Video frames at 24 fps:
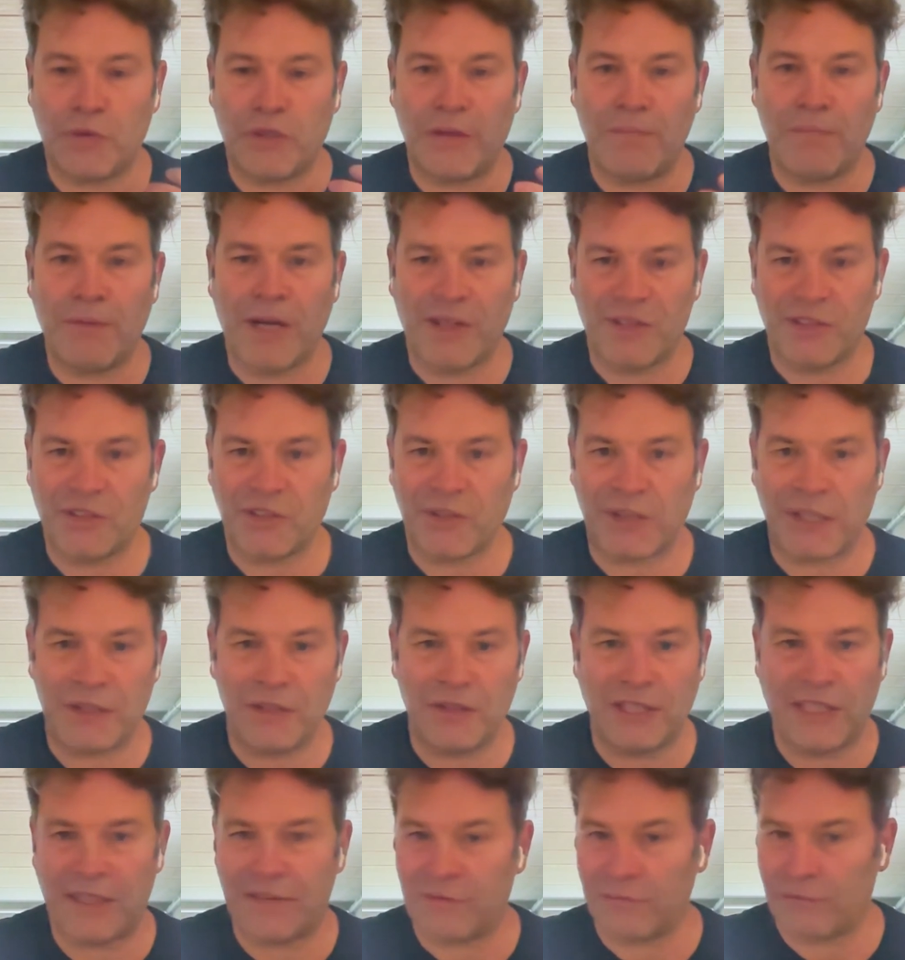
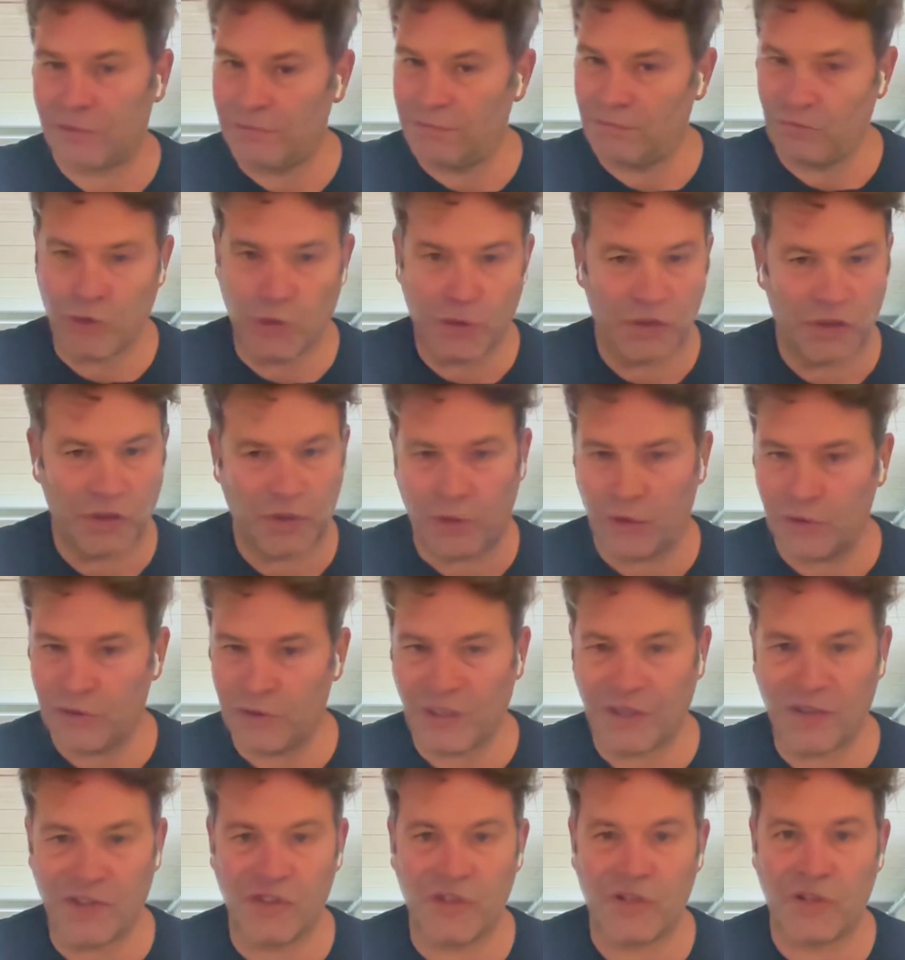remastering those
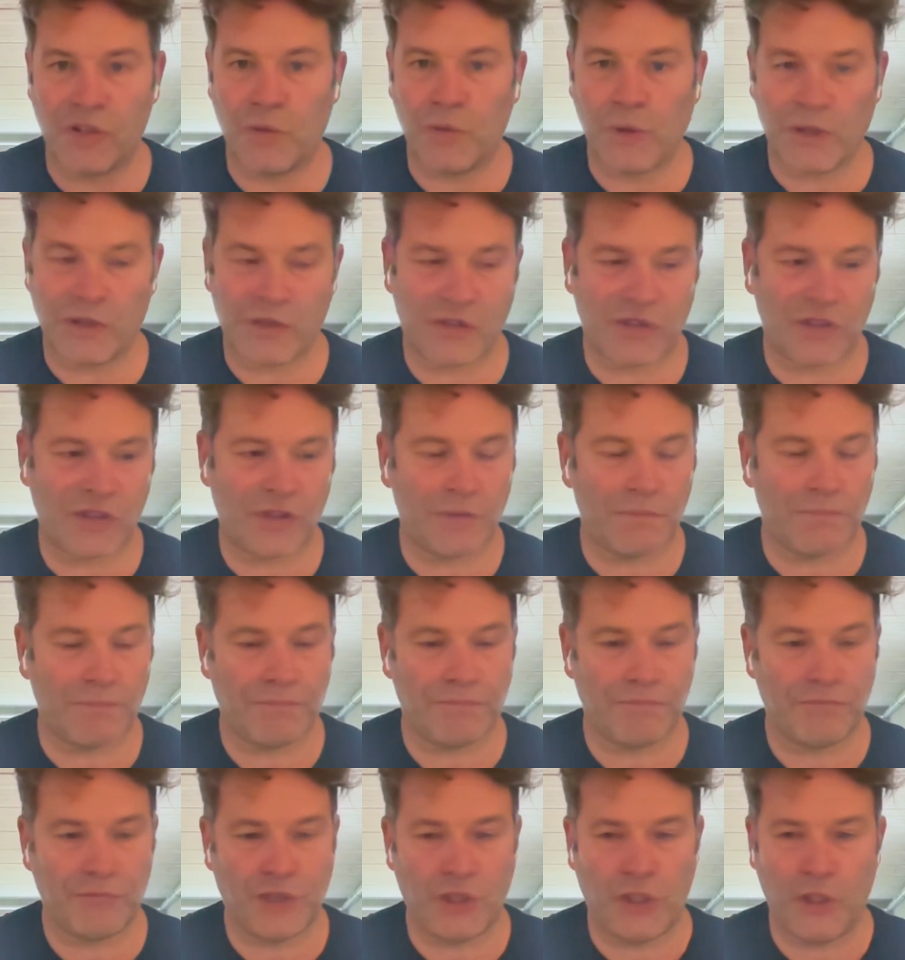contents towards,
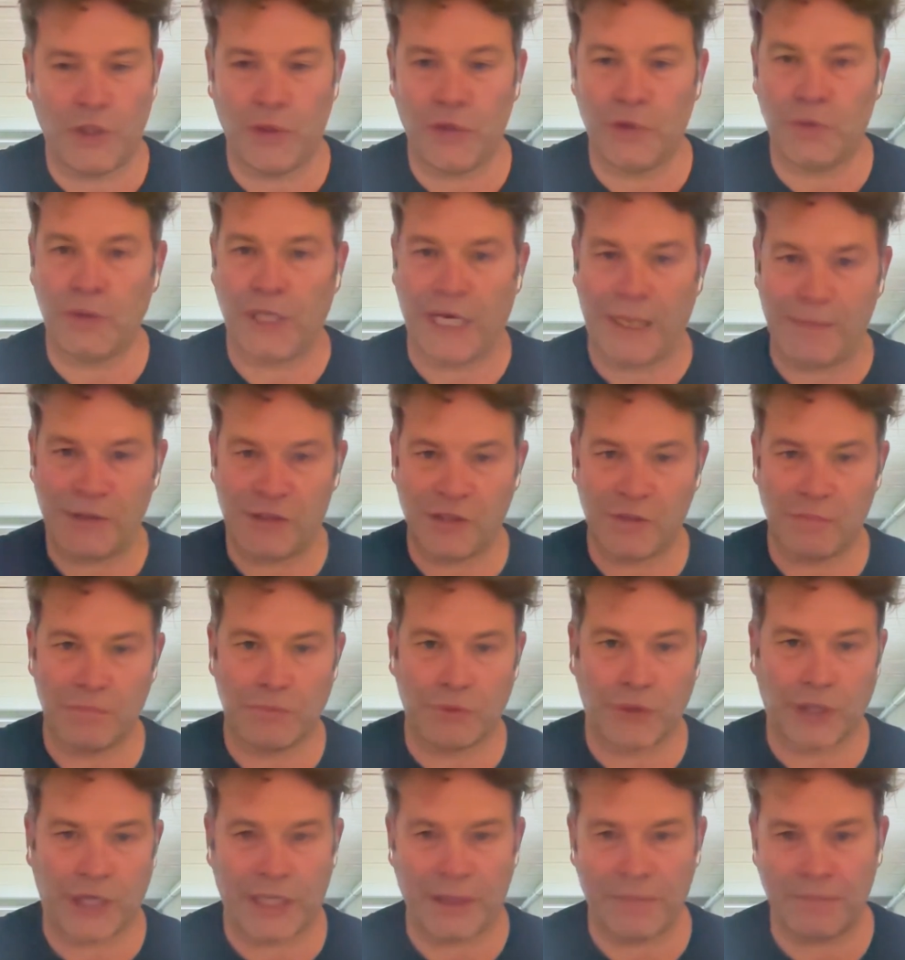Amazon
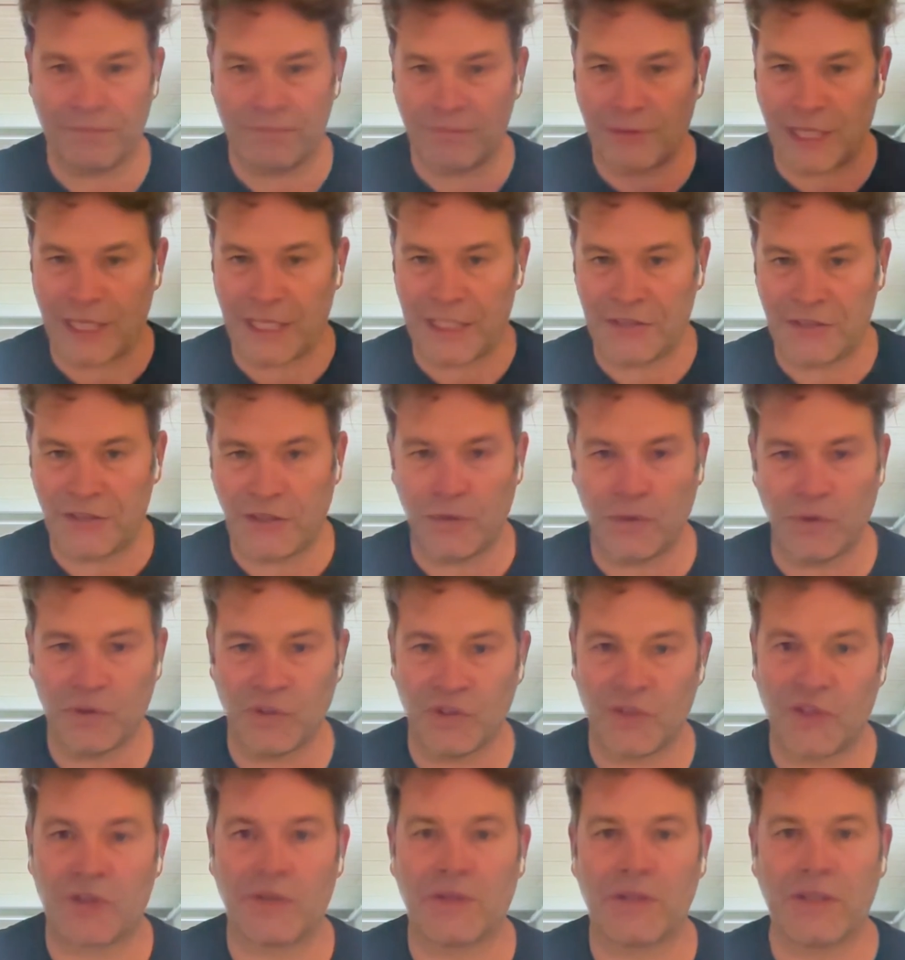Prime,
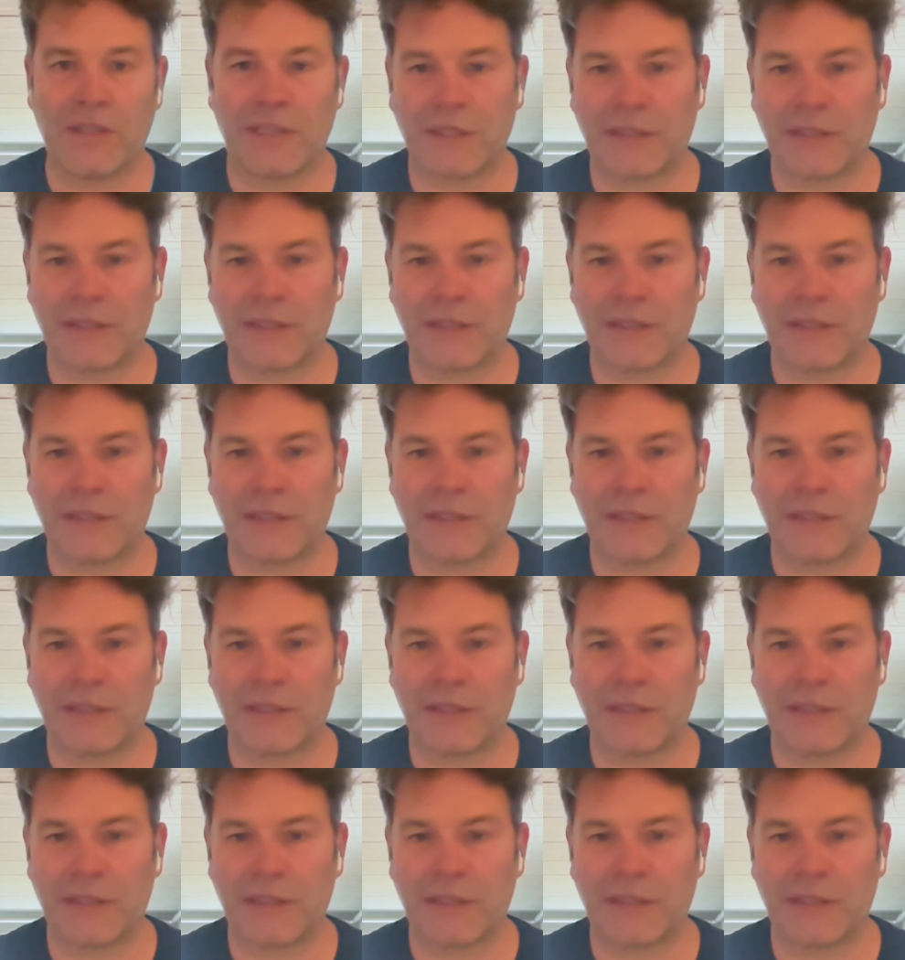iTunes,